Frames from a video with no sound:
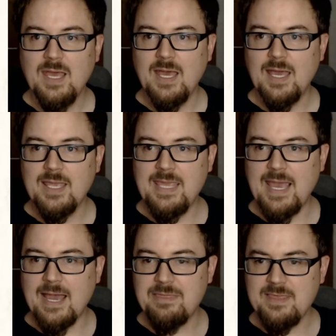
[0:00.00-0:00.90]

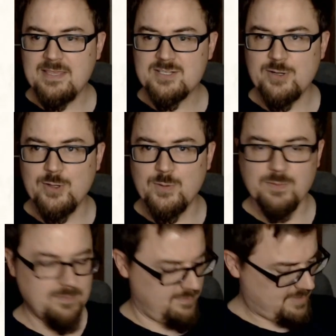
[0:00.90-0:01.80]
Yeah, I think these are new.
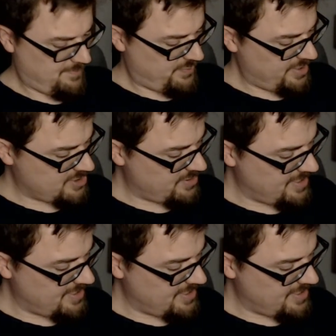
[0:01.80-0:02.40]
I'm pretty sure these are